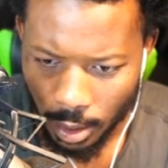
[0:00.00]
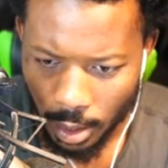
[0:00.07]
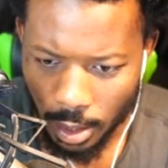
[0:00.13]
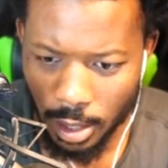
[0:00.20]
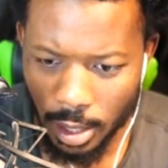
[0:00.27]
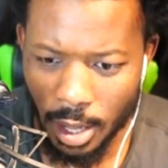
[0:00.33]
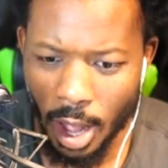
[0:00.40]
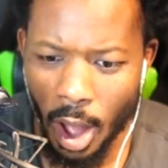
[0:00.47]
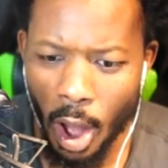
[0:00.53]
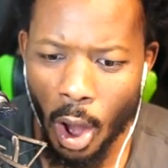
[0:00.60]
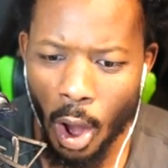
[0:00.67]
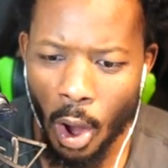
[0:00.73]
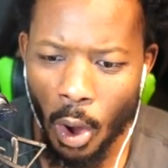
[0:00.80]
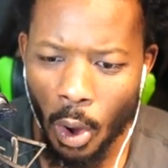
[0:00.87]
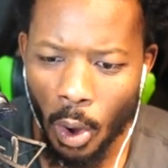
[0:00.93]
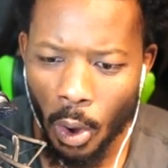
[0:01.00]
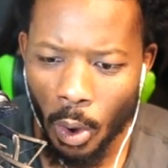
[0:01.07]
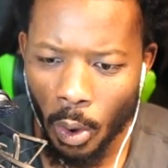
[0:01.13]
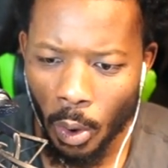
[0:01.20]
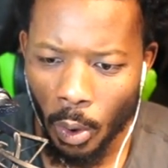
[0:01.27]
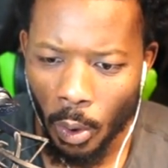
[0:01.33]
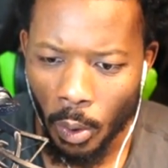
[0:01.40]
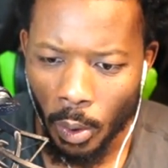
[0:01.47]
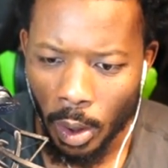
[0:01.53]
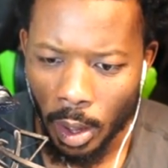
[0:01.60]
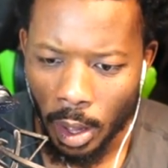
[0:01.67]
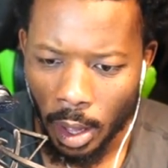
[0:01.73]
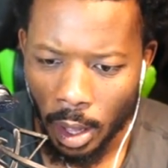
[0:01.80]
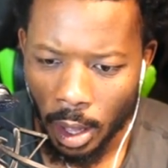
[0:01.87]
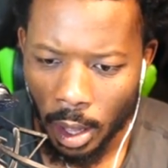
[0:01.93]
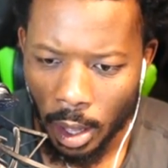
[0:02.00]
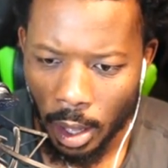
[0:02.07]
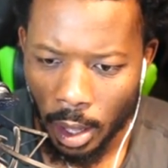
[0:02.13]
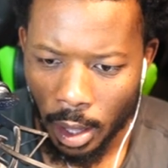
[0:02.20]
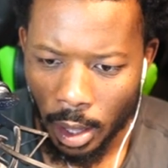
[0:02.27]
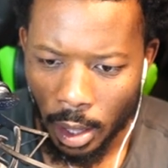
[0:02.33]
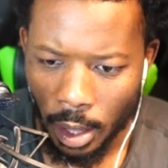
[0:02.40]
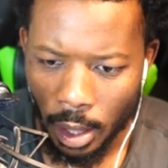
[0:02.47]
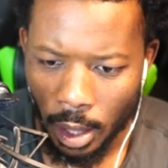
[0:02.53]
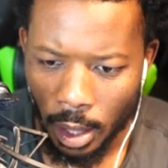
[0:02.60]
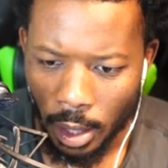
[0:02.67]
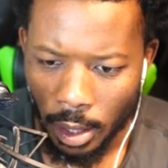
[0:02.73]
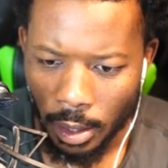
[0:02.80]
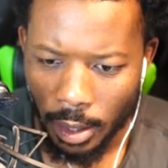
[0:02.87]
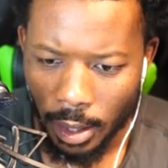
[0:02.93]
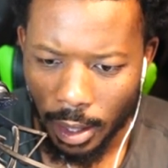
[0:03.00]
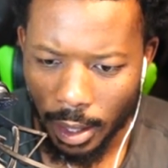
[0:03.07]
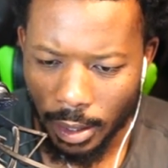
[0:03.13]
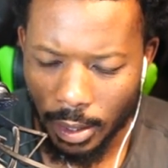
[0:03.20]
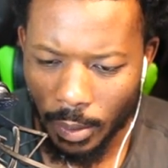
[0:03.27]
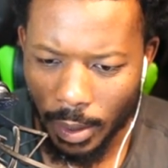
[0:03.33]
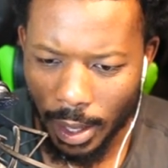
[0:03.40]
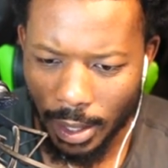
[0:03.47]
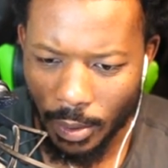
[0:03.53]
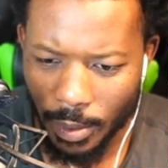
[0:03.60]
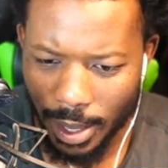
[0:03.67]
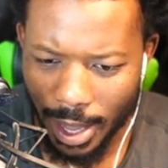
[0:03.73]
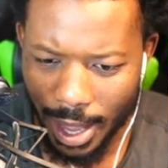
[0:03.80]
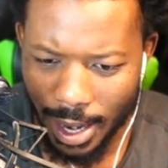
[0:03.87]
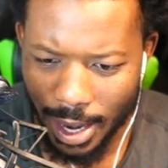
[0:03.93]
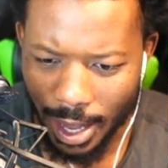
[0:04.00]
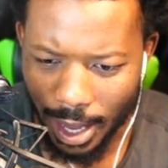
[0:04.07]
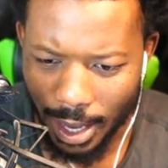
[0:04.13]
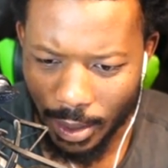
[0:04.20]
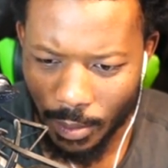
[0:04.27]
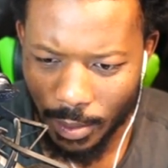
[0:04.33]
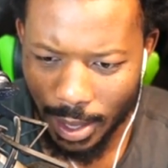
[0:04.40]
No! I don't, I don't get it. I don't